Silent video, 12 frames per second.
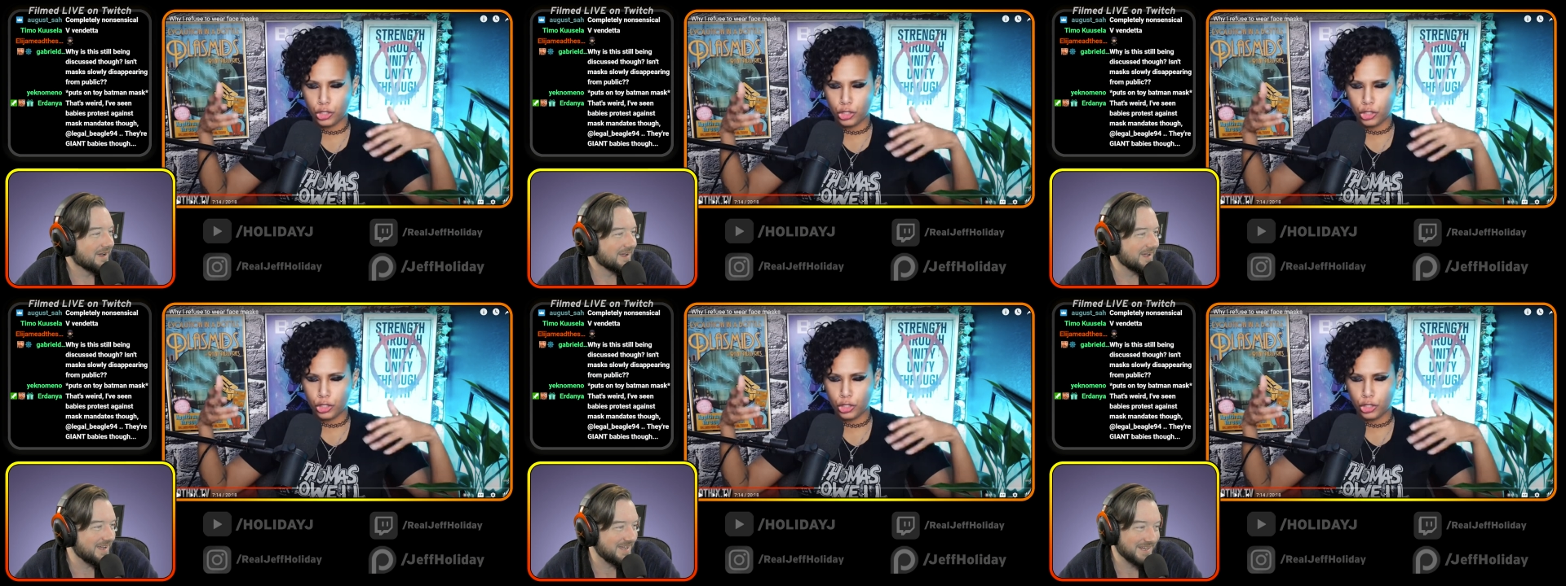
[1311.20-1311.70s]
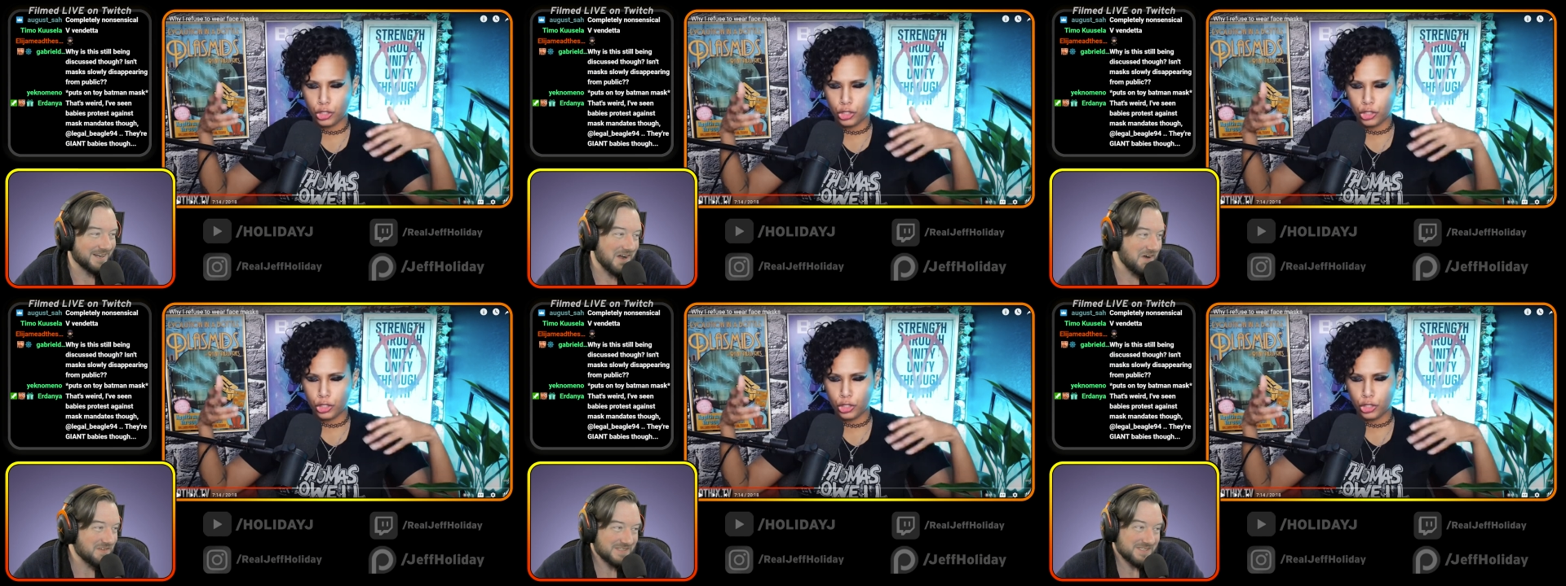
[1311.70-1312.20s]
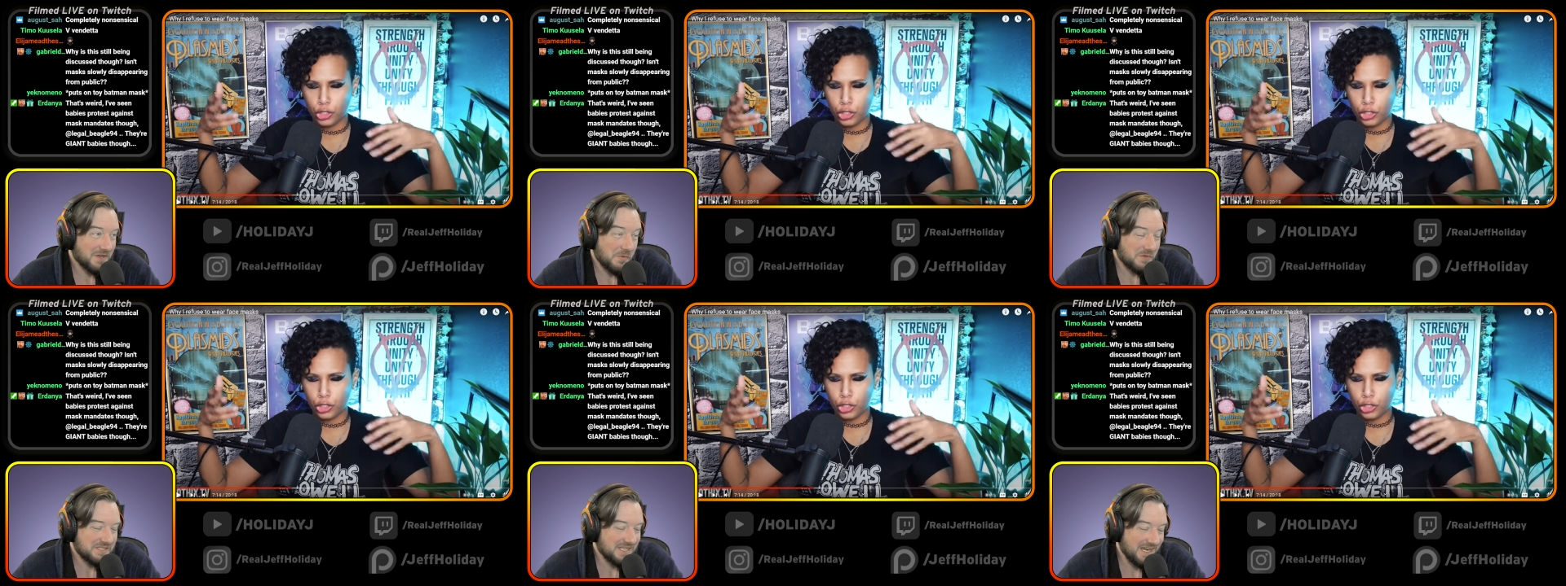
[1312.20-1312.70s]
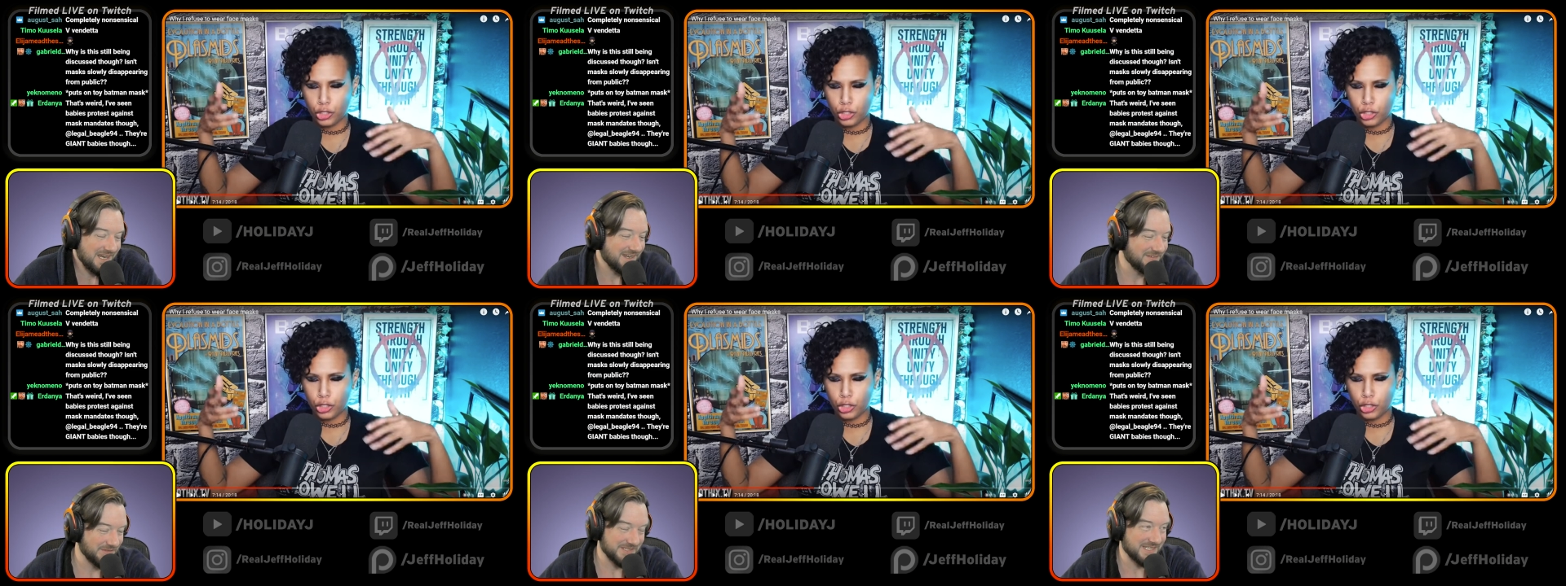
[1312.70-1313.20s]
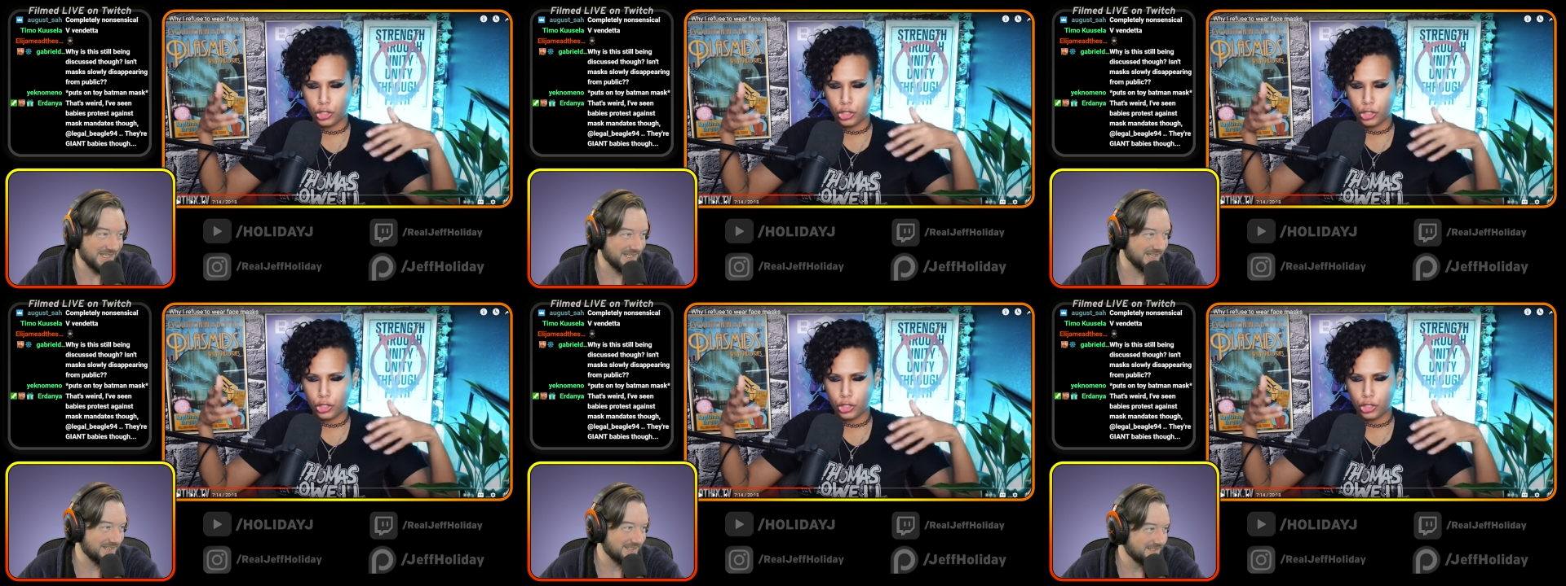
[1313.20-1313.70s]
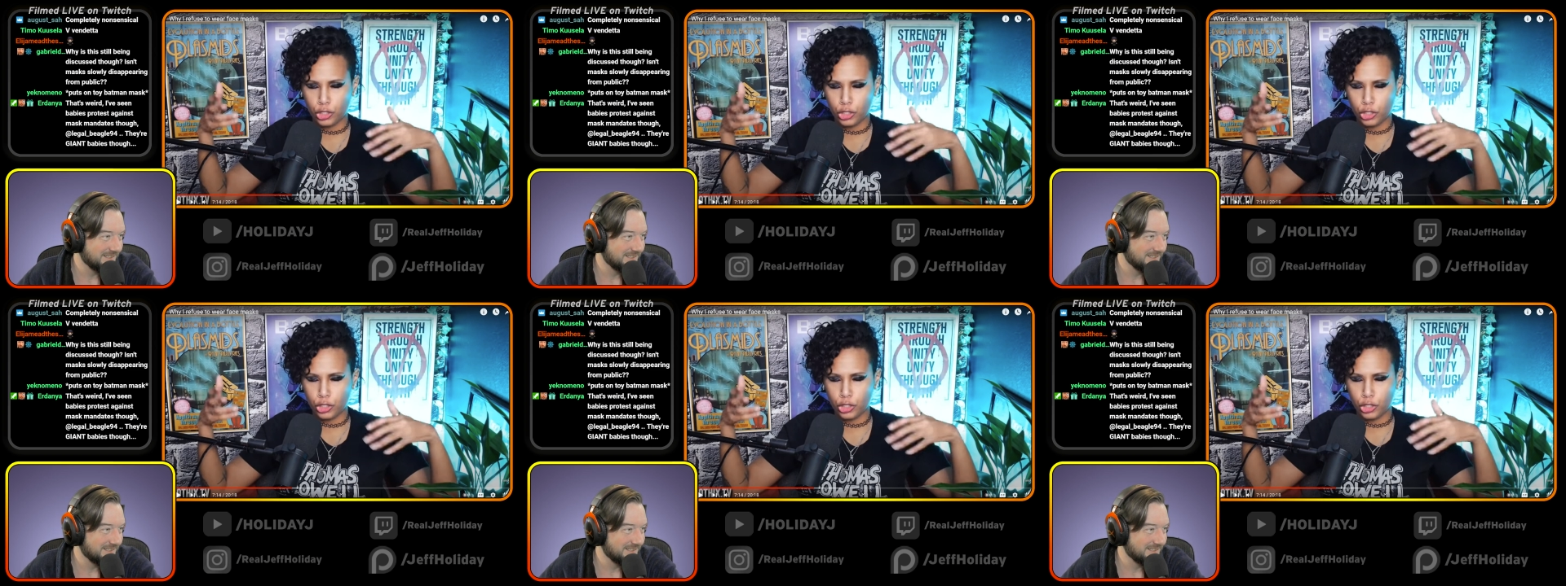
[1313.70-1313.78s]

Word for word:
Speaker 1: you know, so we'll see. We'll see.